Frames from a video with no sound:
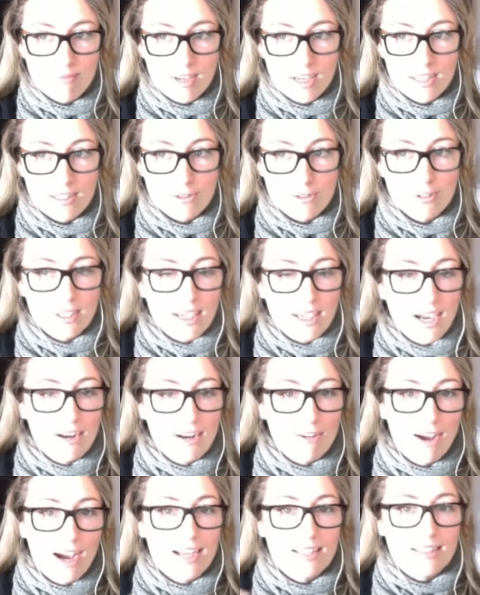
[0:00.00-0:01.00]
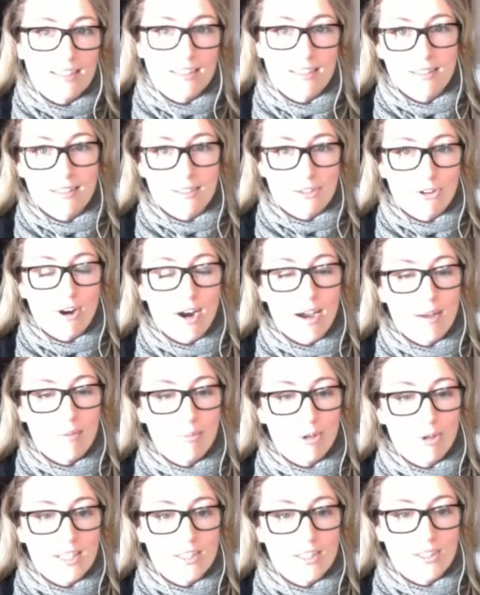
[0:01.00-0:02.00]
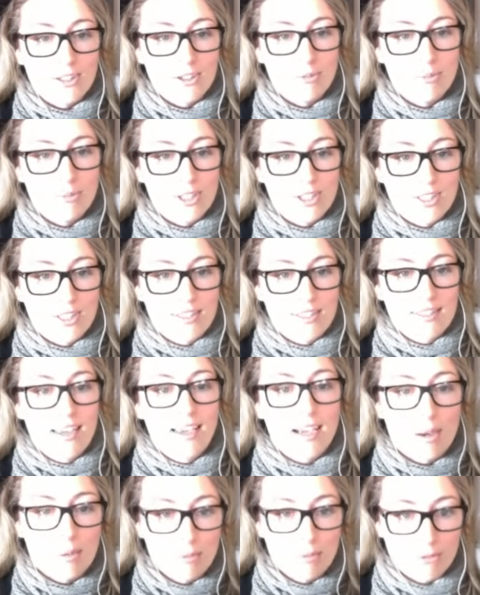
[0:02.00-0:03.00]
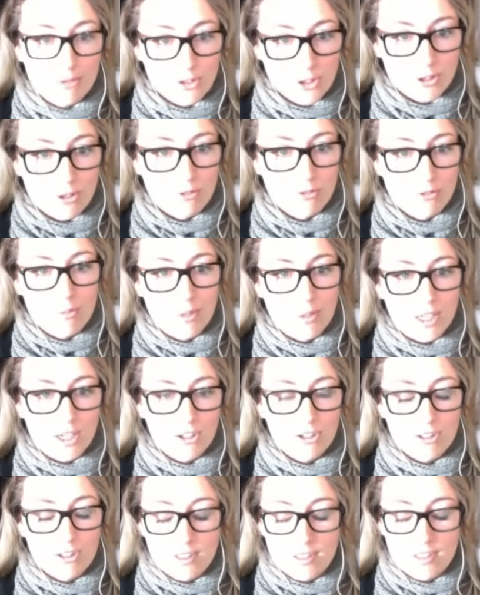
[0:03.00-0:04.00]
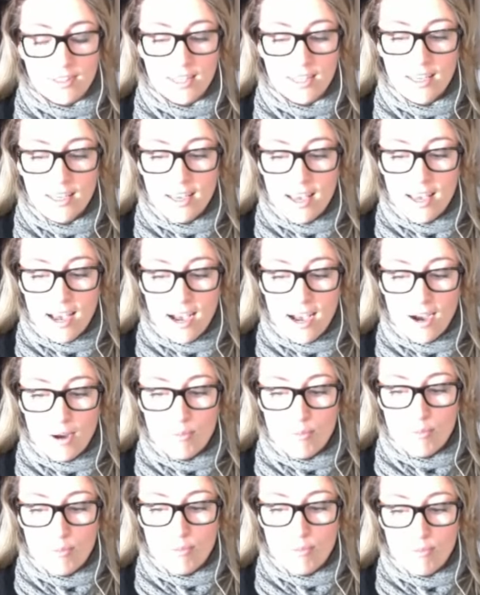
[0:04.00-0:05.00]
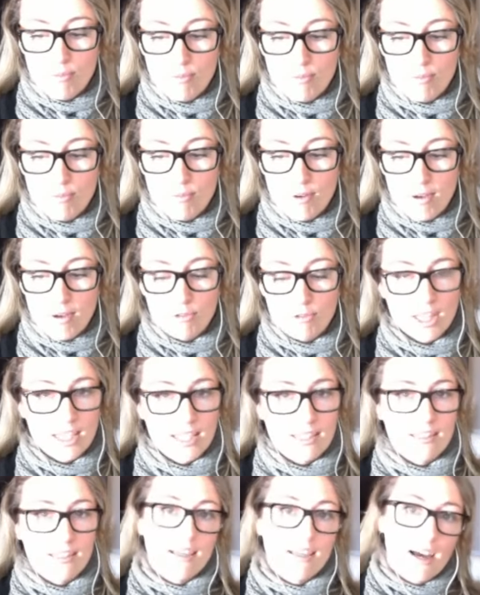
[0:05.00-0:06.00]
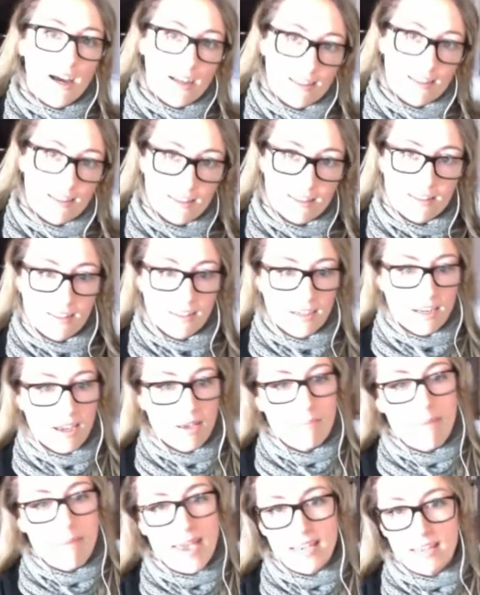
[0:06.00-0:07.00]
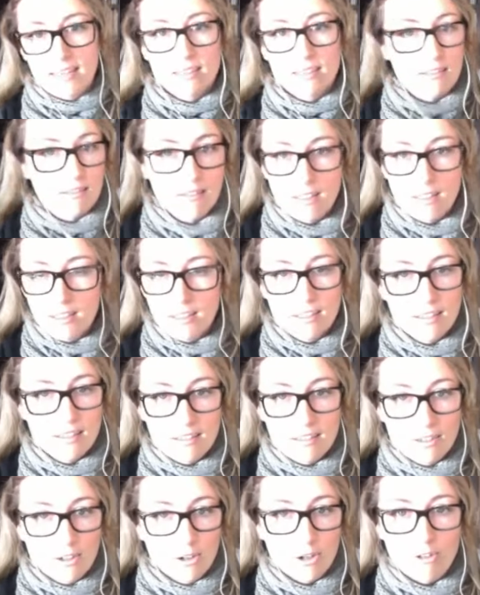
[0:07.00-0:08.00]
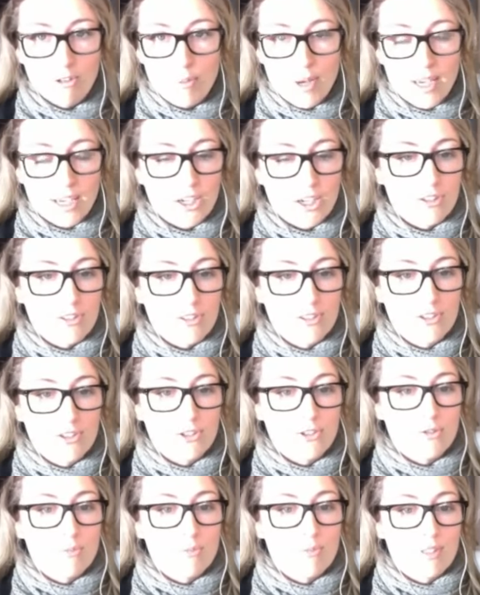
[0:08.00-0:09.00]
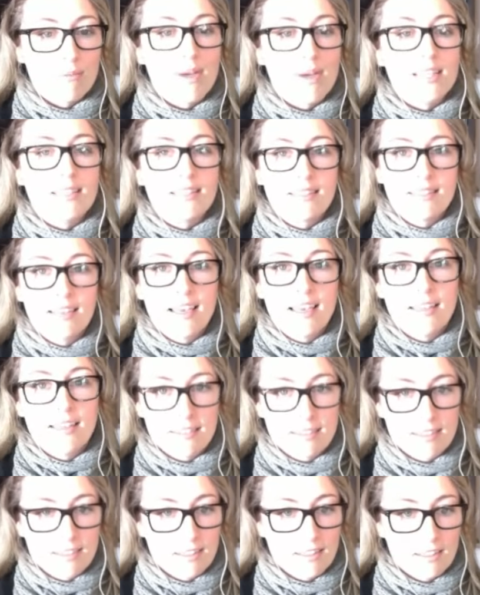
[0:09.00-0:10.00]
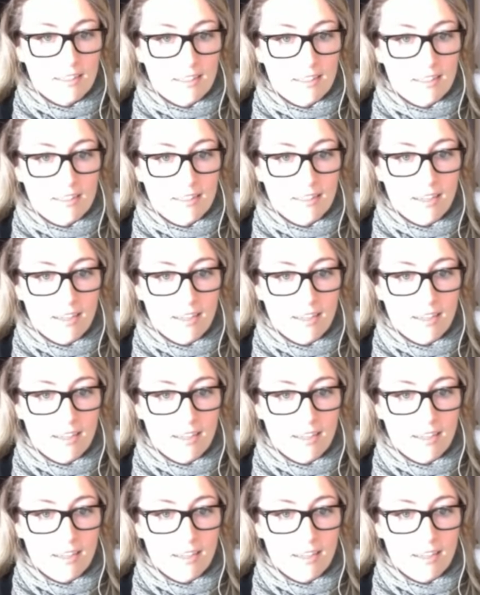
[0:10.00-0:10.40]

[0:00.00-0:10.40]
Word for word: it's really kind of hard to describe what I do by just saying I'm a photographer because I'm really an artist and I make all of my costumes and my sets and